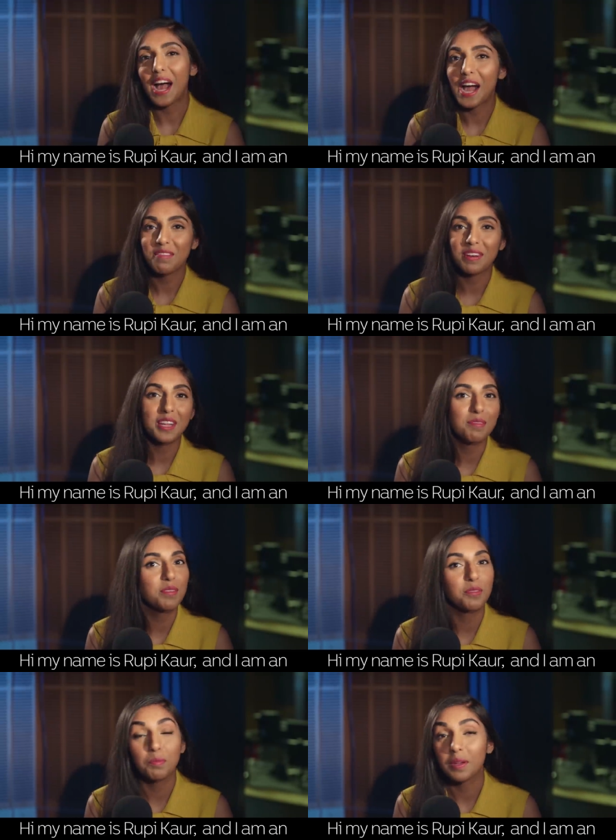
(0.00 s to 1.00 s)
Hi, my name
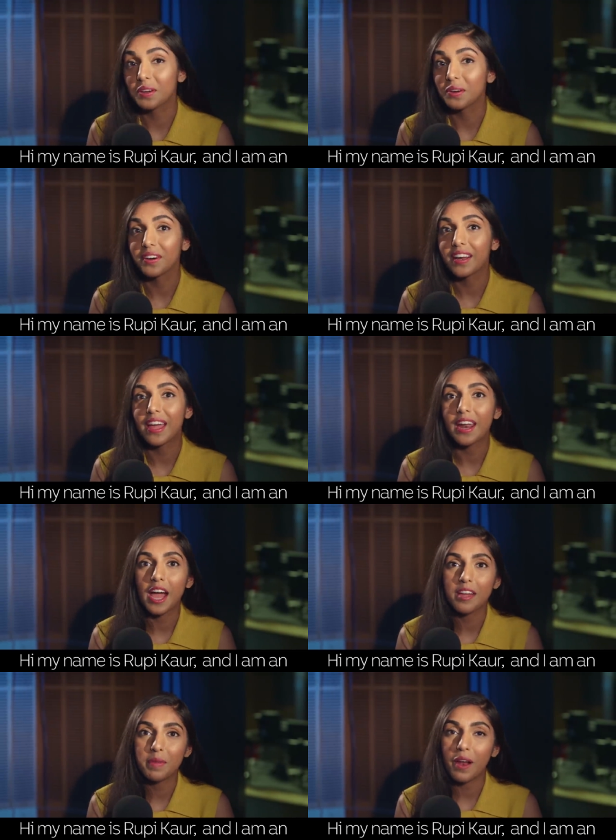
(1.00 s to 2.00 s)
is Rupi Kaur, and
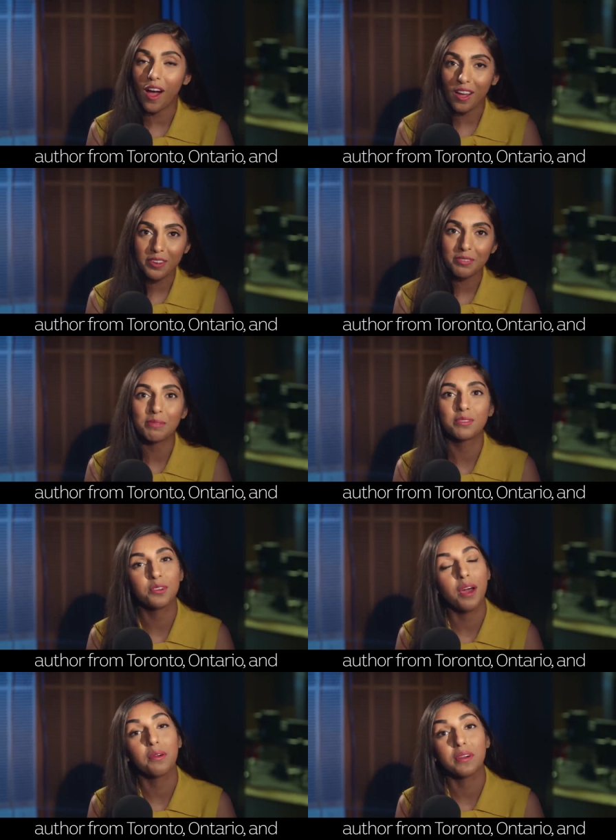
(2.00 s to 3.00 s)
I am an author from
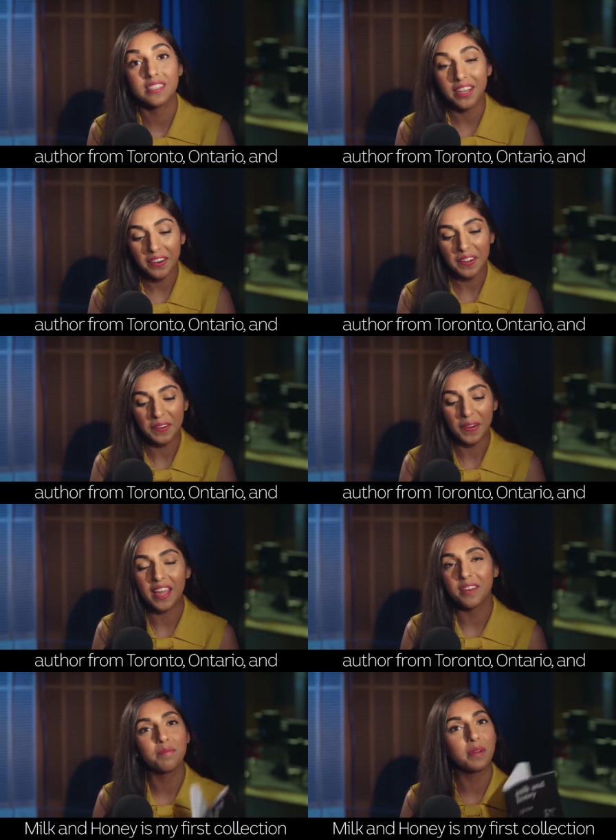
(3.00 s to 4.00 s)
Toronto, Ontario,
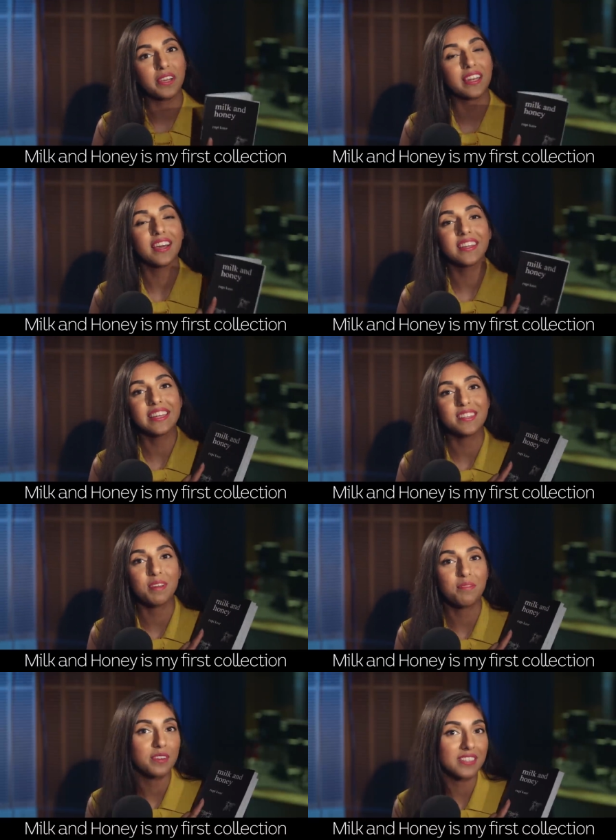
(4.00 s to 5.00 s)
and Milk and Honey is
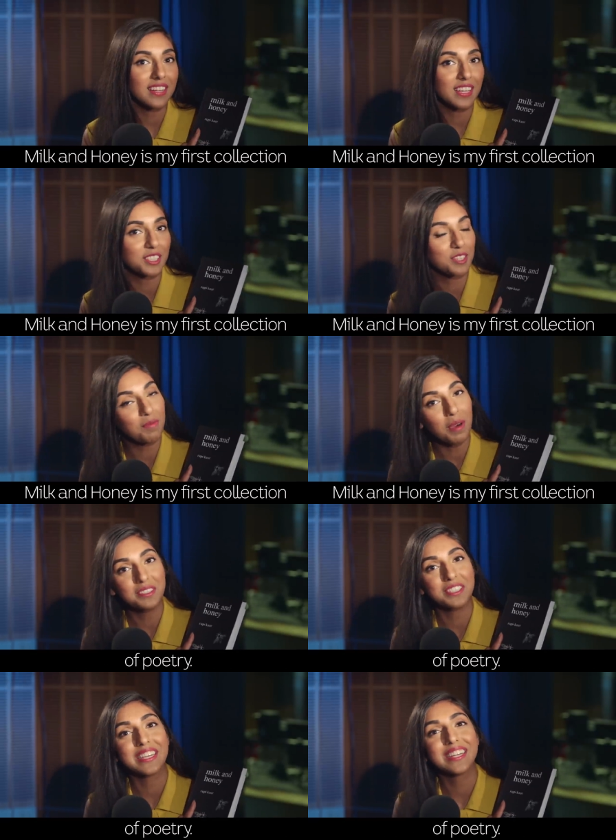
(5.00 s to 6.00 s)
my first collection of
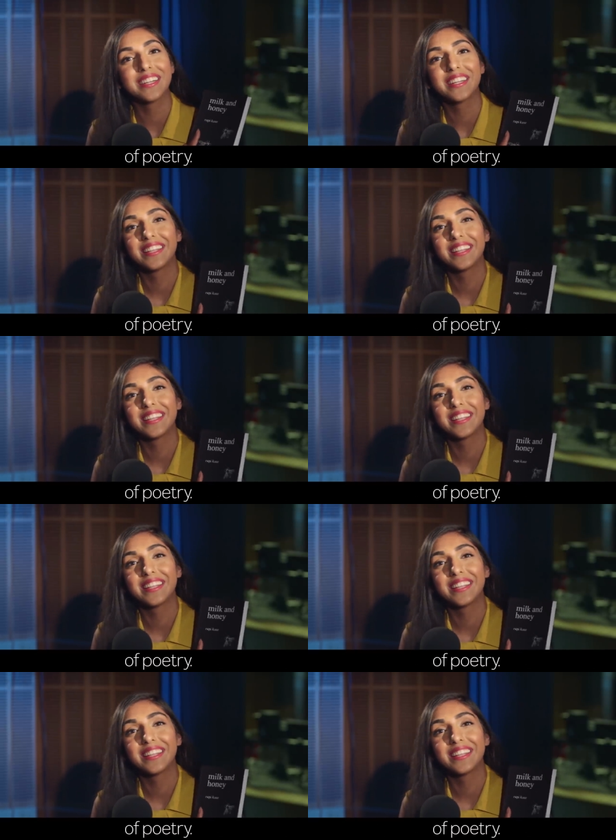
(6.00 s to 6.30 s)
poetry.